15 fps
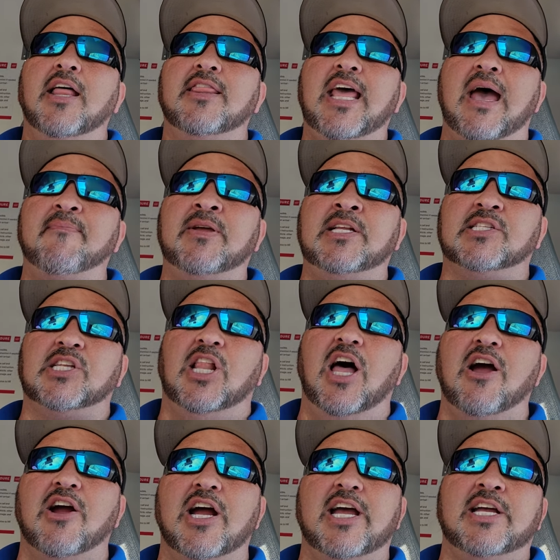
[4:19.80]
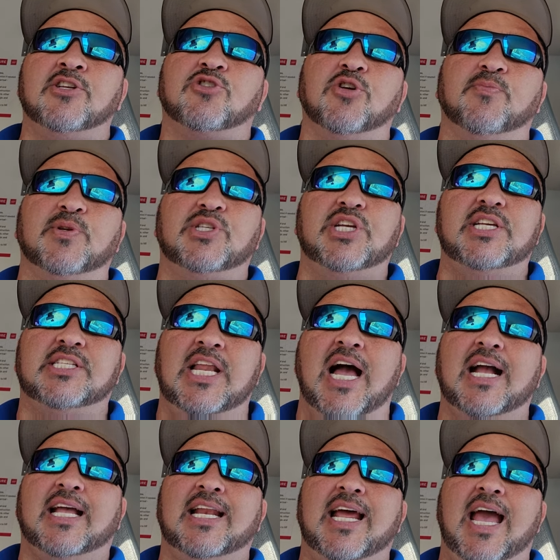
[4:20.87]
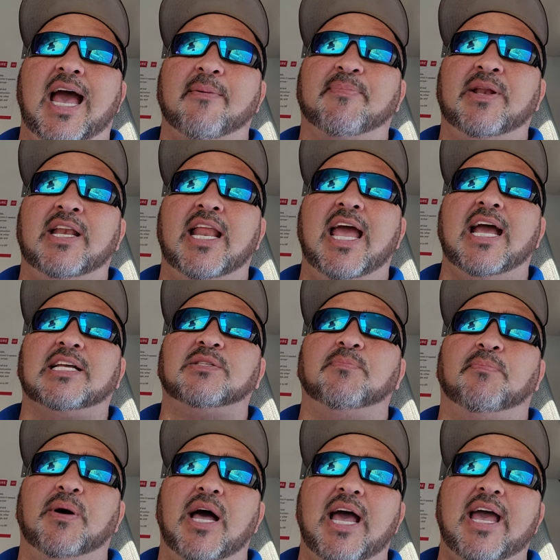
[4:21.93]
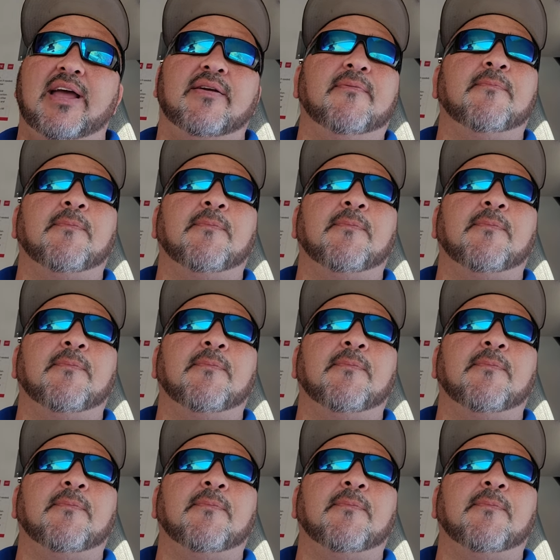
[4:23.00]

that means Lara and Triple G is not going to happen next. But